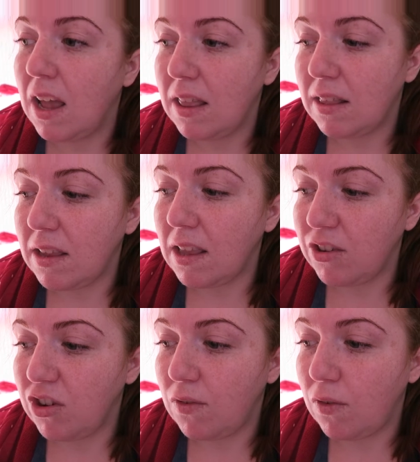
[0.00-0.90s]
And I said,
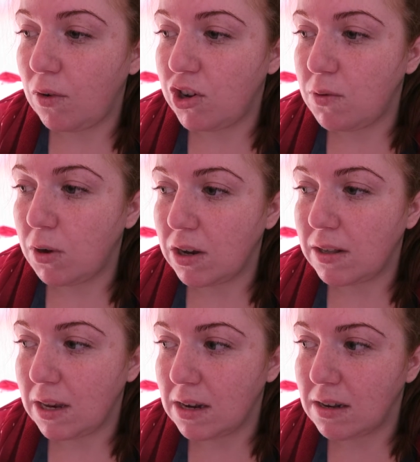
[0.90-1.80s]
yes, she works here.